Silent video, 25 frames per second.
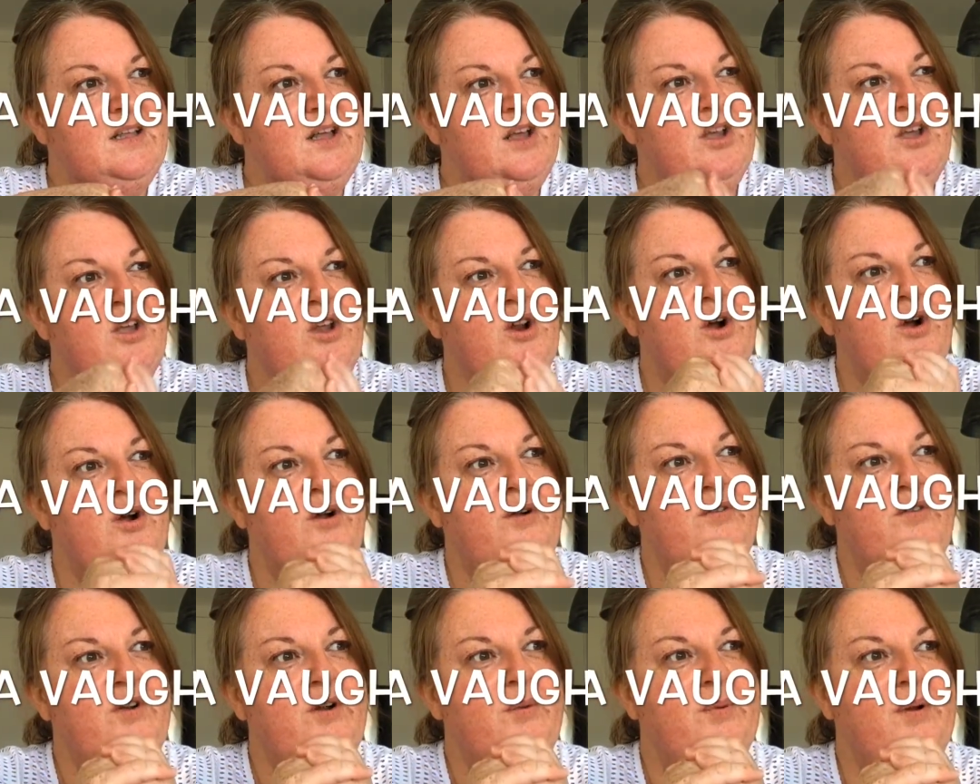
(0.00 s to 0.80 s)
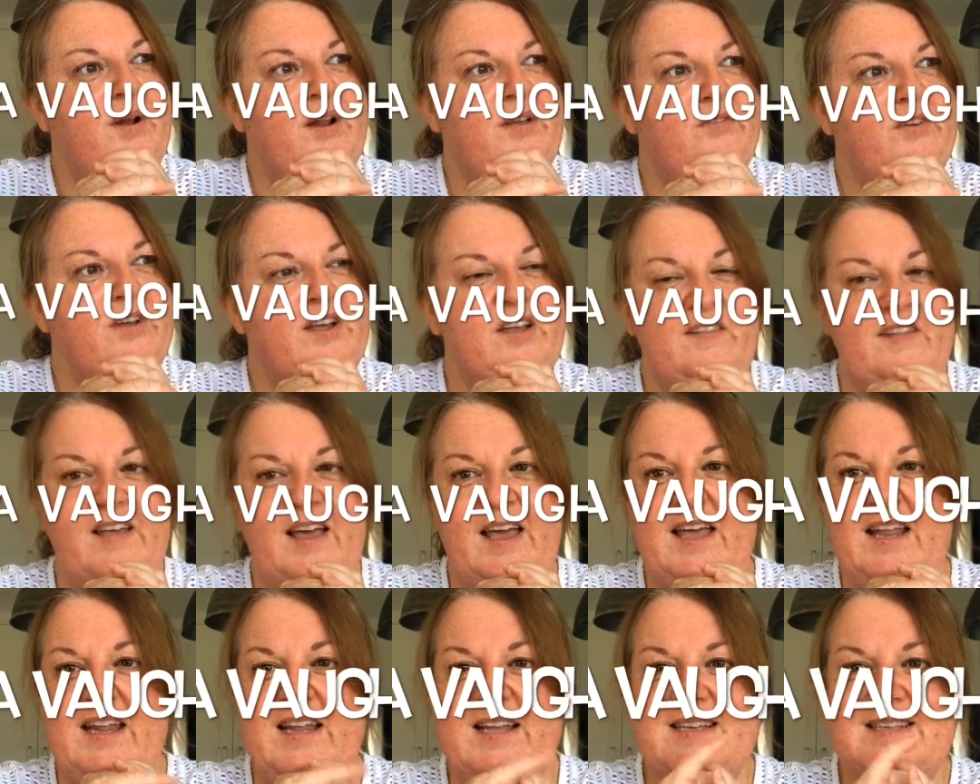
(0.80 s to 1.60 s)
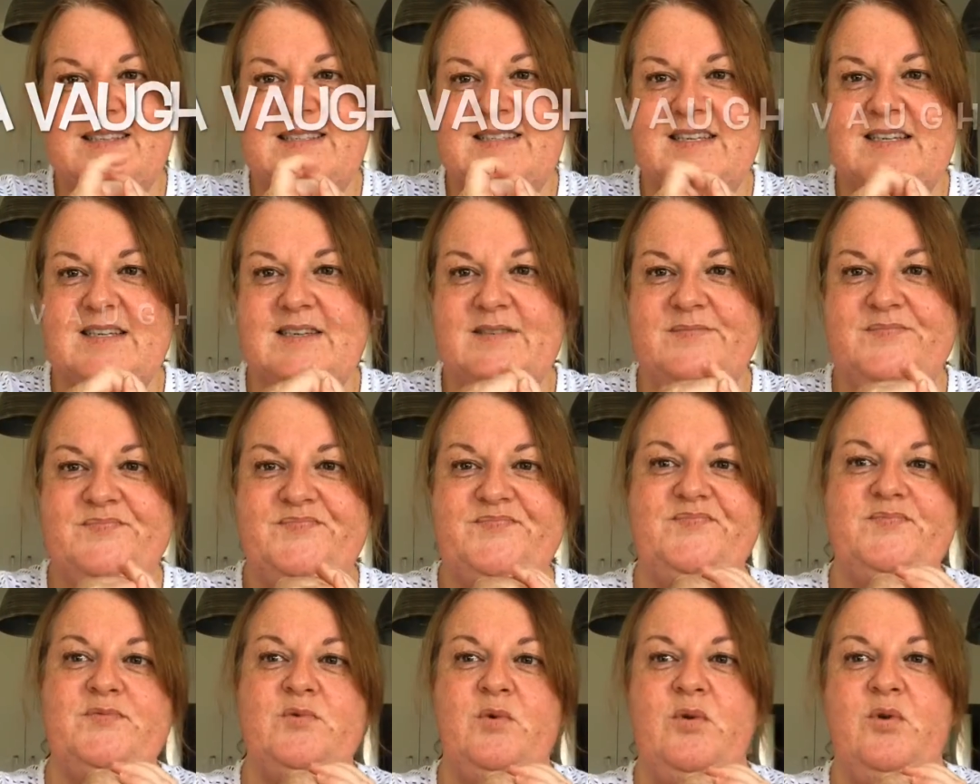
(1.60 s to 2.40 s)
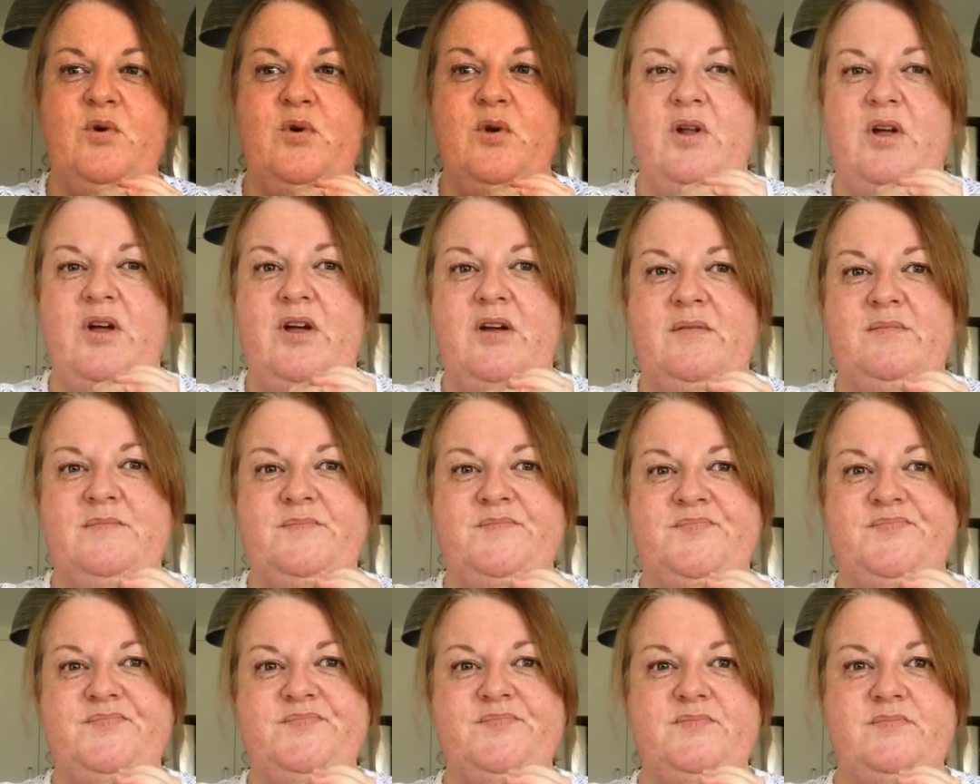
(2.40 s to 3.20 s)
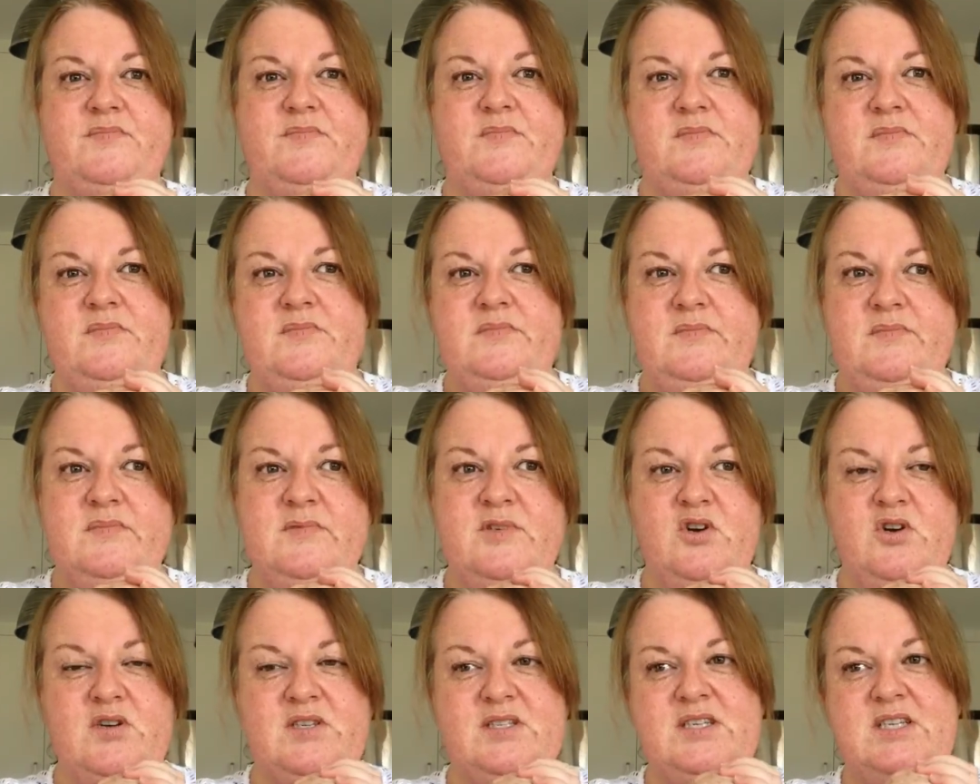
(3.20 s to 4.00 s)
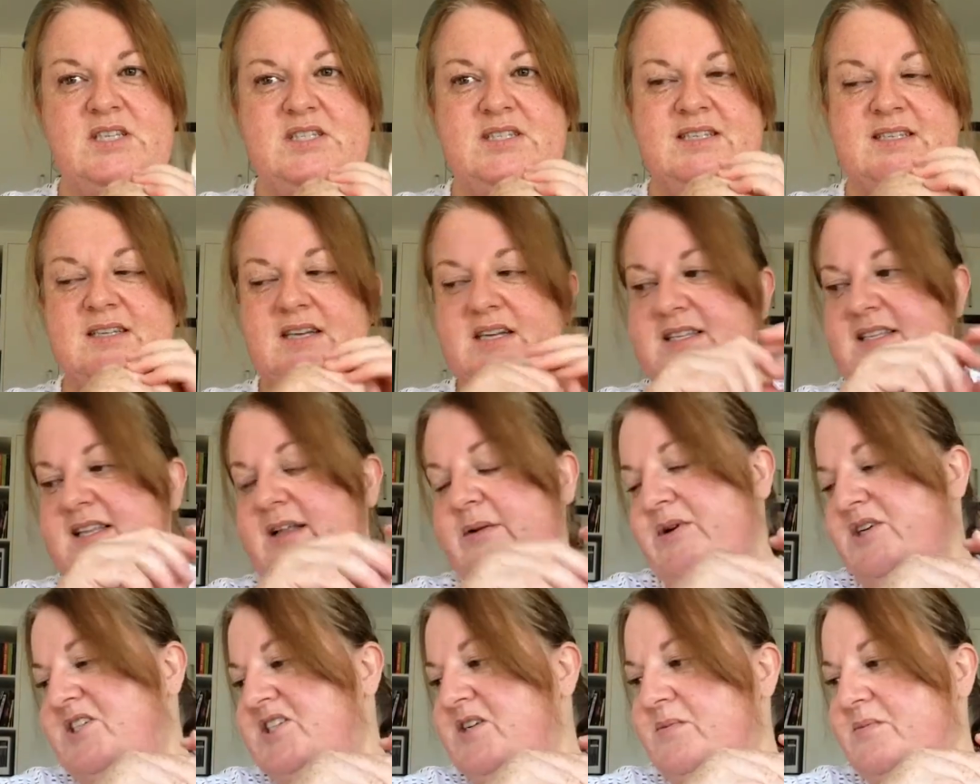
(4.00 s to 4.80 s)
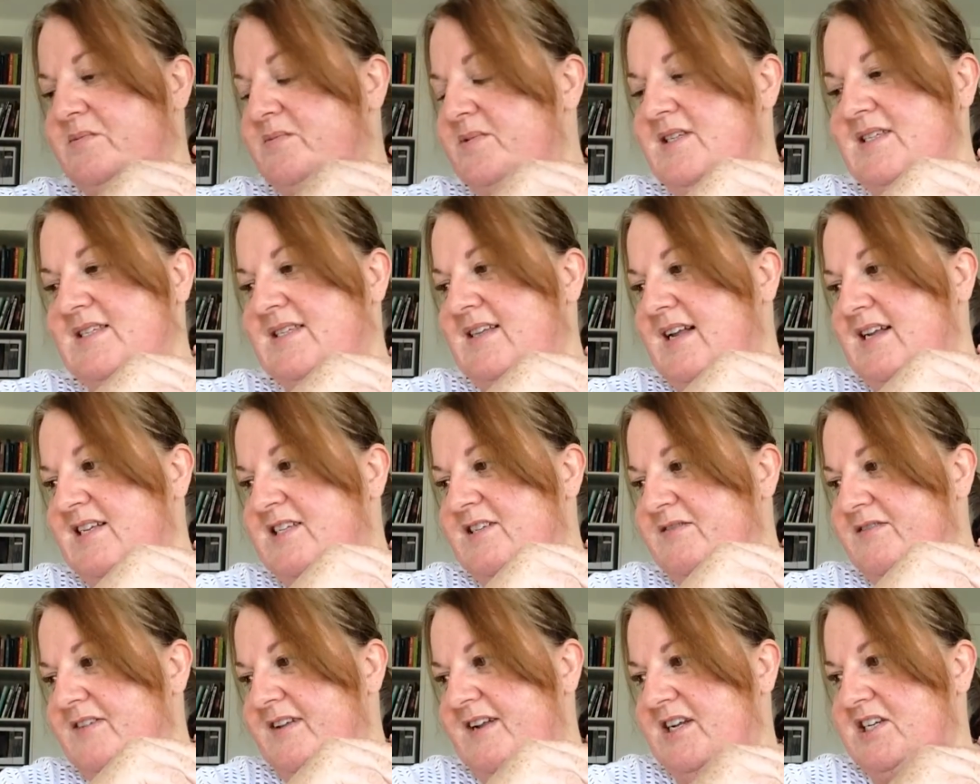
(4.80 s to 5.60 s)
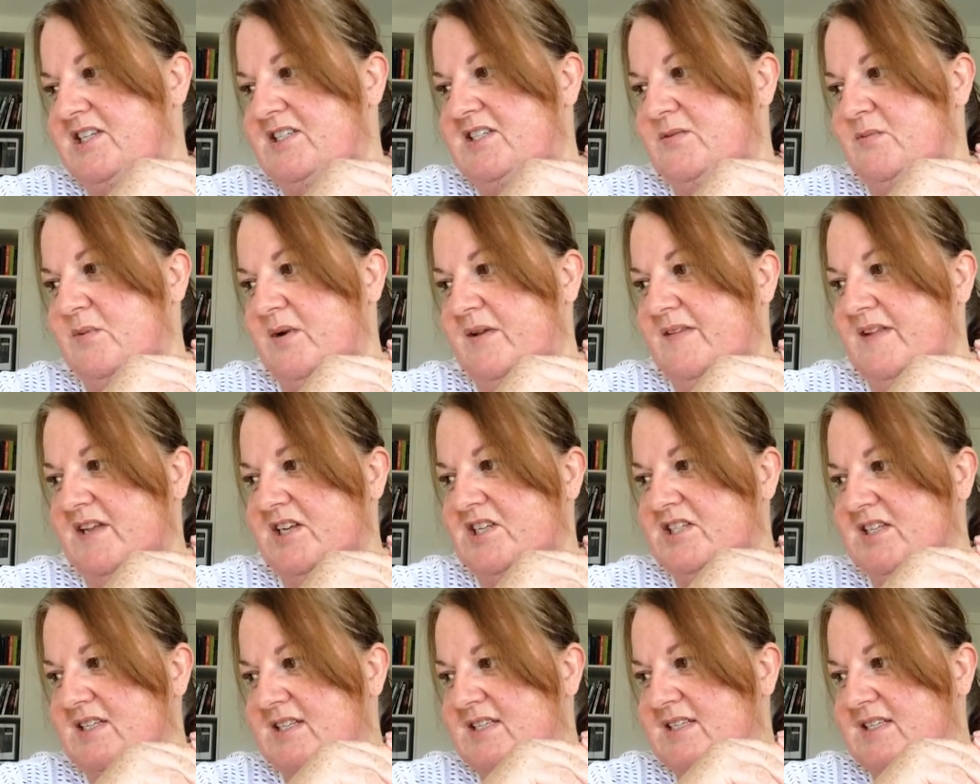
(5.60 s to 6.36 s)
you know, very prolific in the 80s with all her cross stitch design. Anyway, she decided to finish the one that she'd